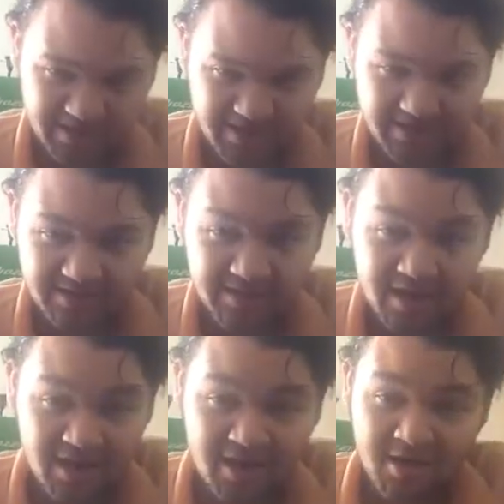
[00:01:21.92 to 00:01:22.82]
like he's
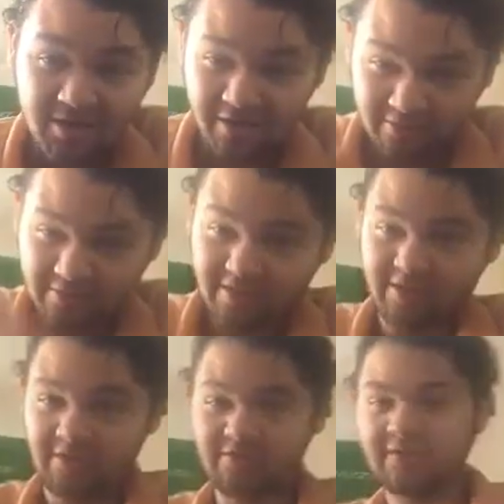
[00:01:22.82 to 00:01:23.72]
no
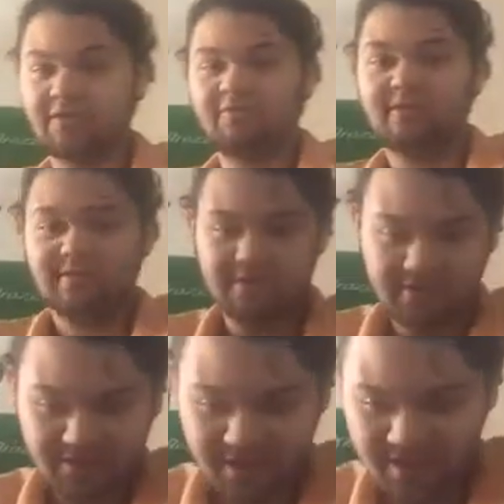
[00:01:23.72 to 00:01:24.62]
longer a real
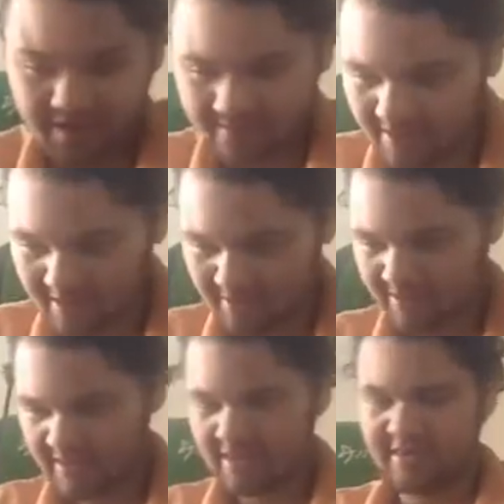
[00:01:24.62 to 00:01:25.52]
person
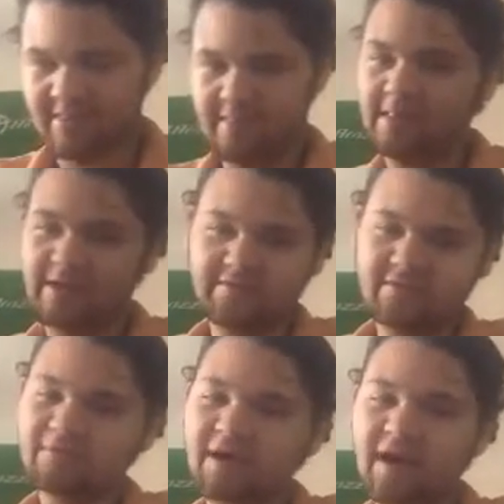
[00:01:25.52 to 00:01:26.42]
because none of
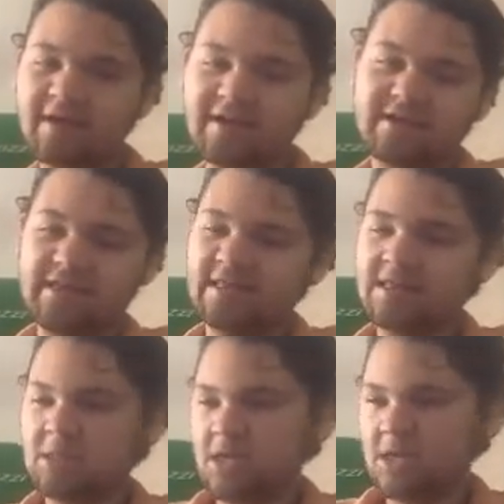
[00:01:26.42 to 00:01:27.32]
his body
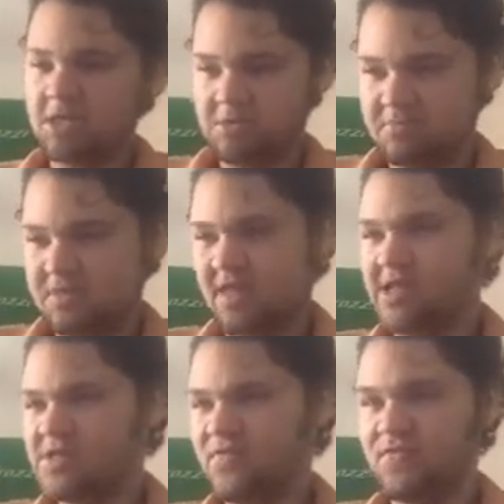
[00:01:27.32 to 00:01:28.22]
is
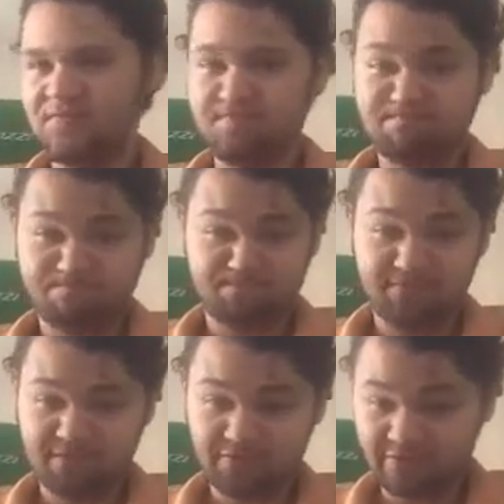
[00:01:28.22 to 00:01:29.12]
himself,
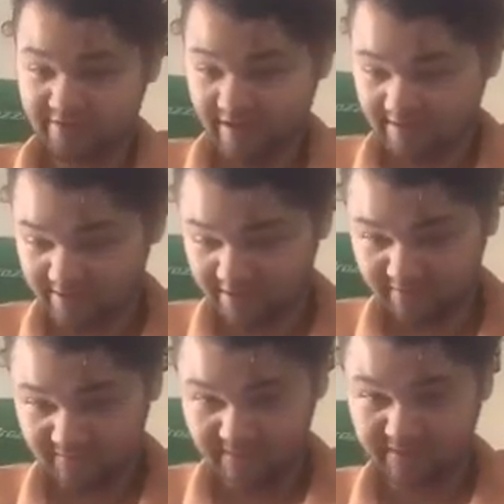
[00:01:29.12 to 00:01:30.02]
which that's
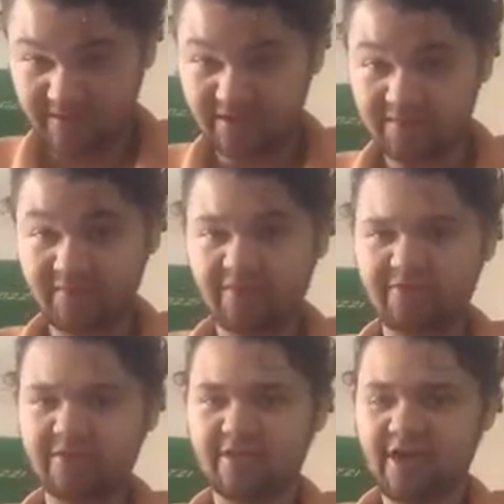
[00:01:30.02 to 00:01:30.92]
new for Tony, and it really
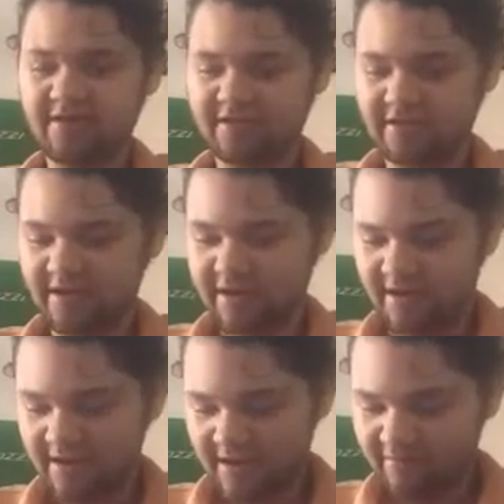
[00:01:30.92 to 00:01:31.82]
fits his character.
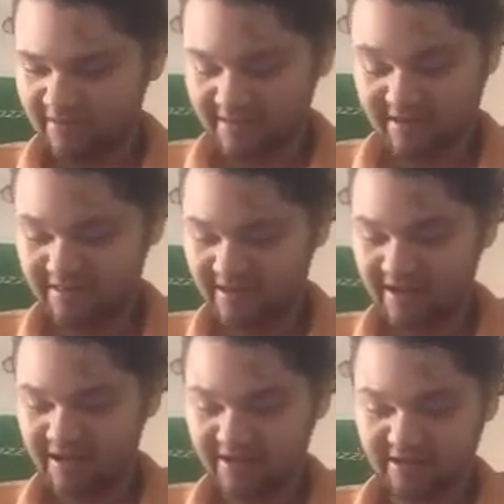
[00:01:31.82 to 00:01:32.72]
But then
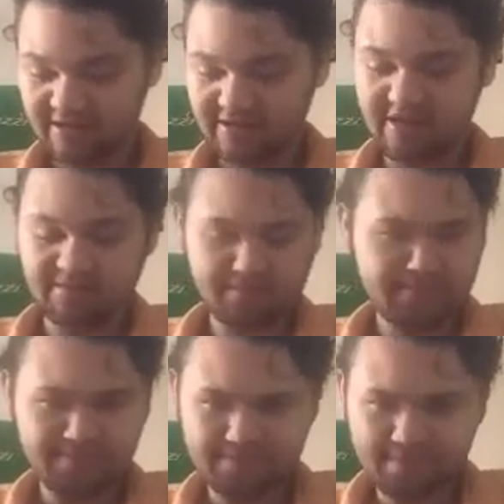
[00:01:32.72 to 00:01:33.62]
again, he just
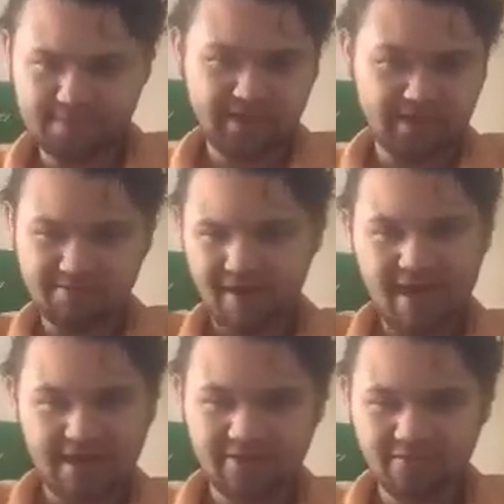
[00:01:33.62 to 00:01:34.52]
digs
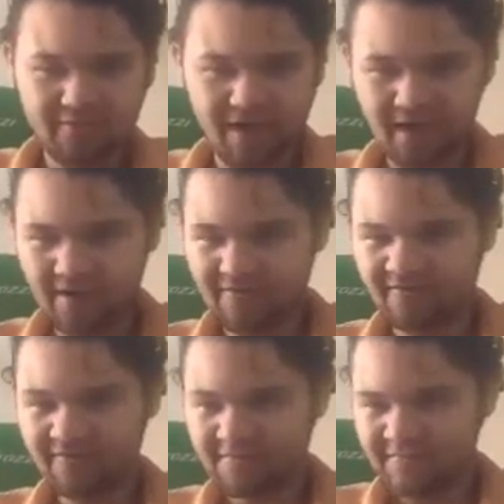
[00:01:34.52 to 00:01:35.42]
back into the well of